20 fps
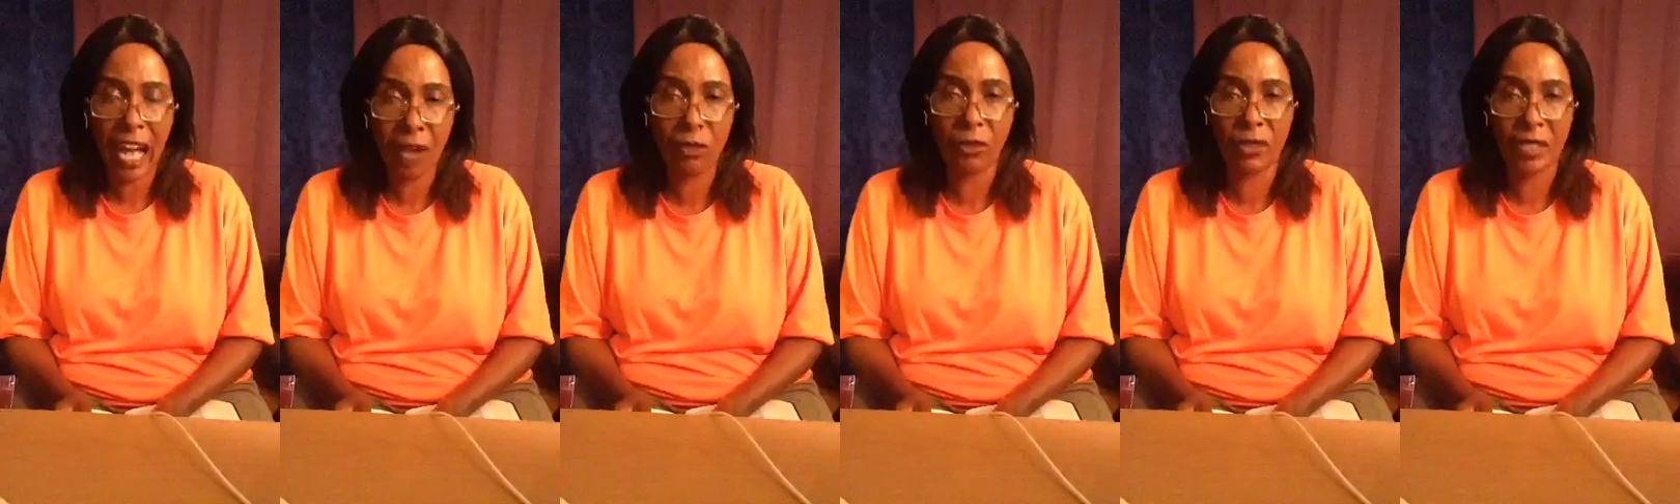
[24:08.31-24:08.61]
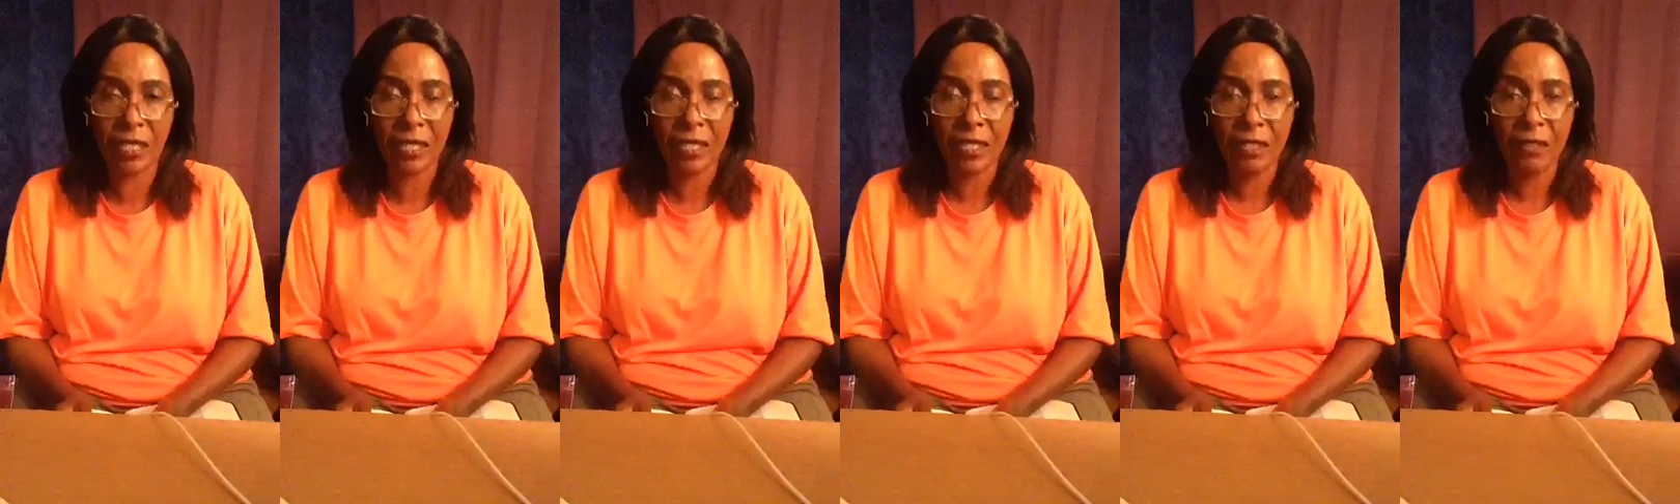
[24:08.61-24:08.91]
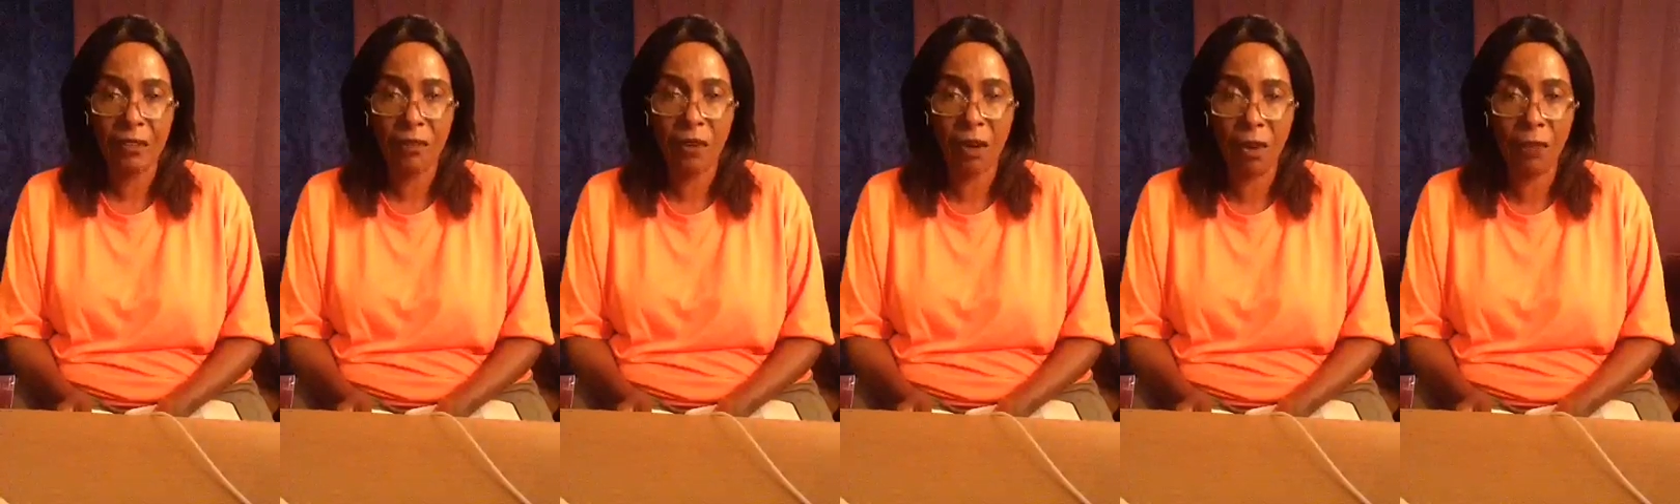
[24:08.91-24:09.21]
out
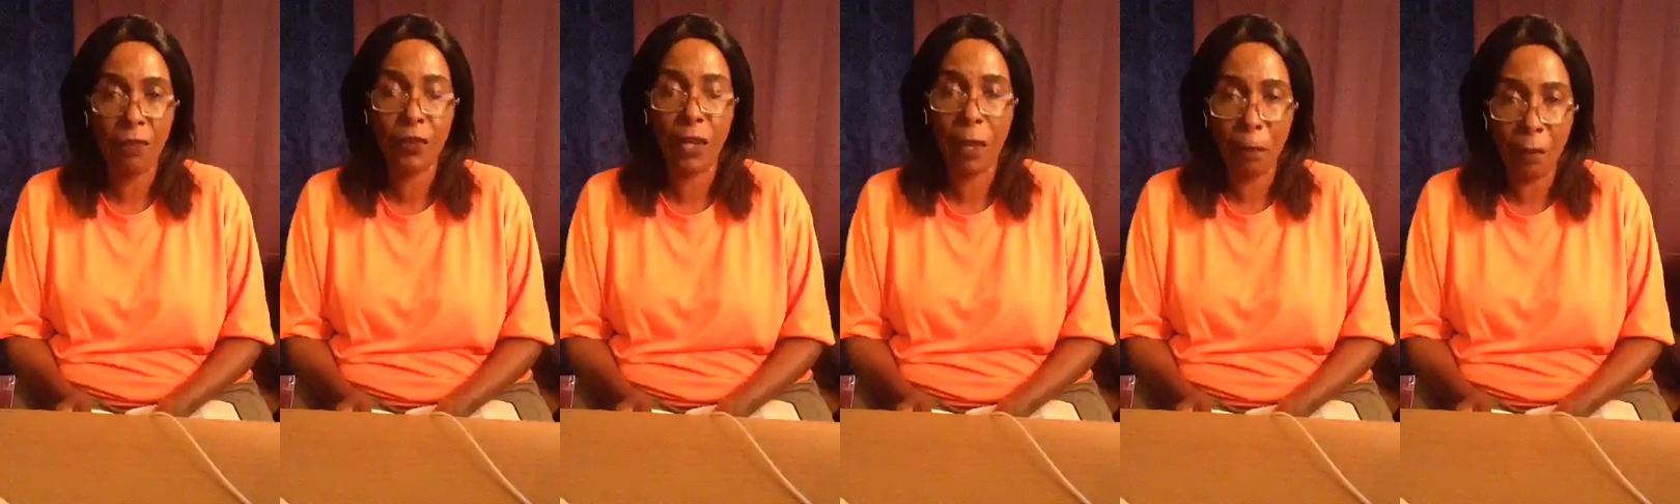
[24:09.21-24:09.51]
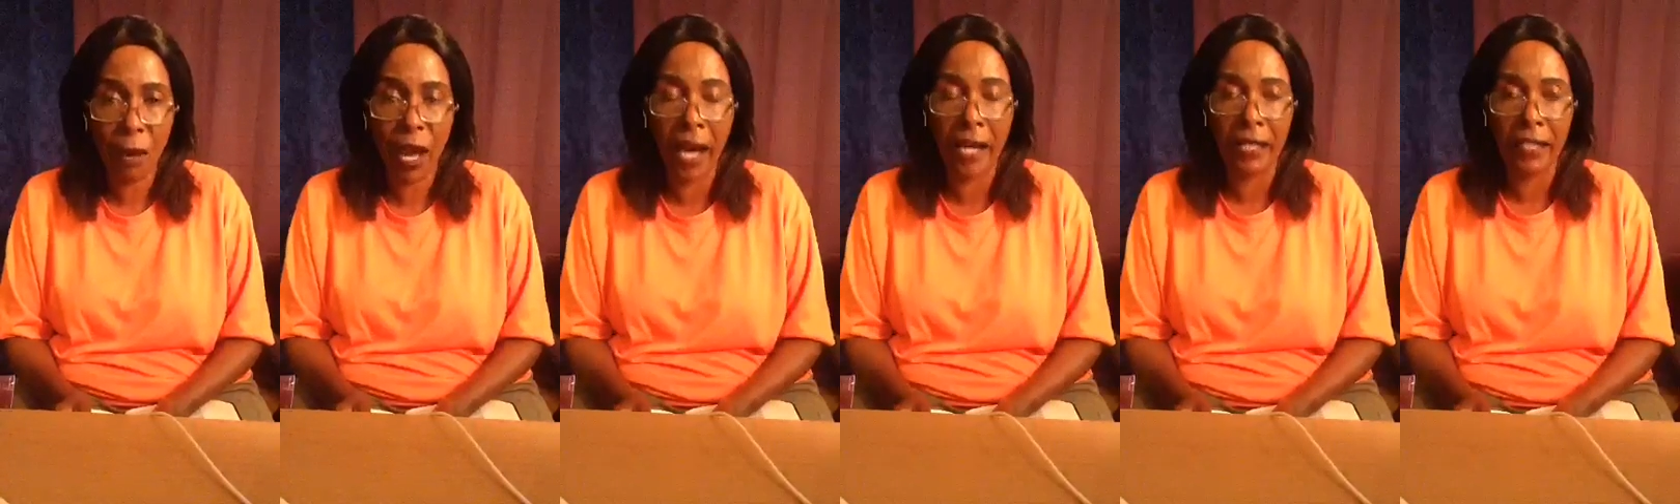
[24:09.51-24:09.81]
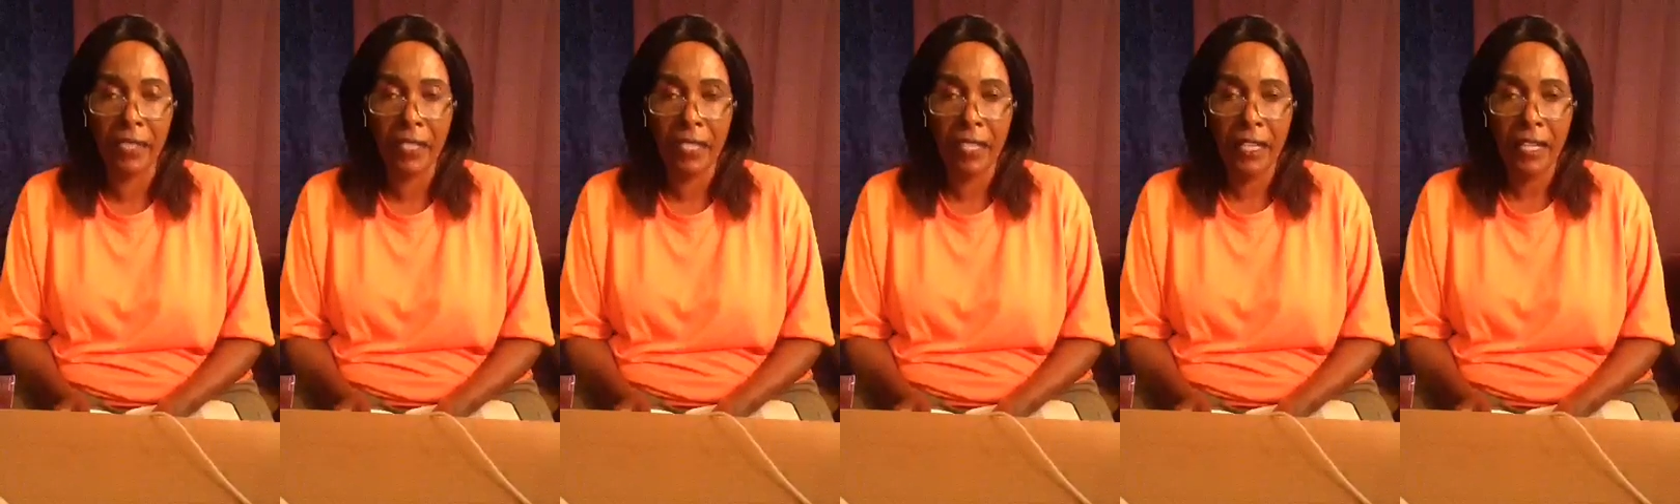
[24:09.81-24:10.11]
of the
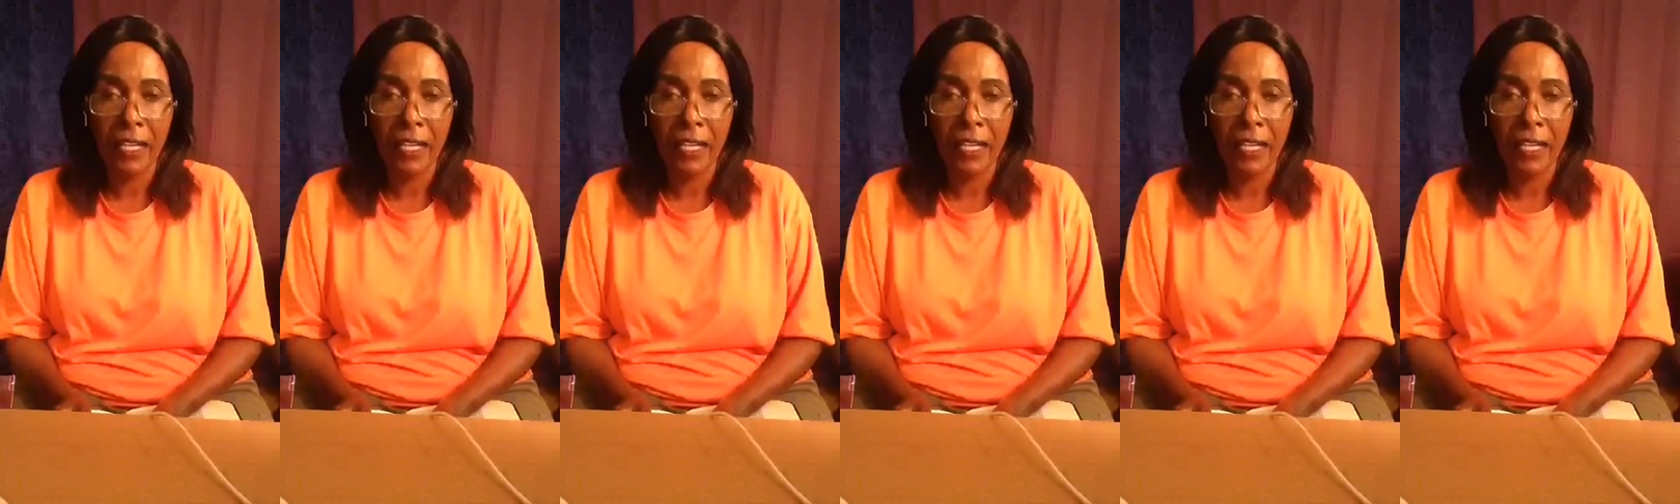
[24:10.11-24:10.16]
man.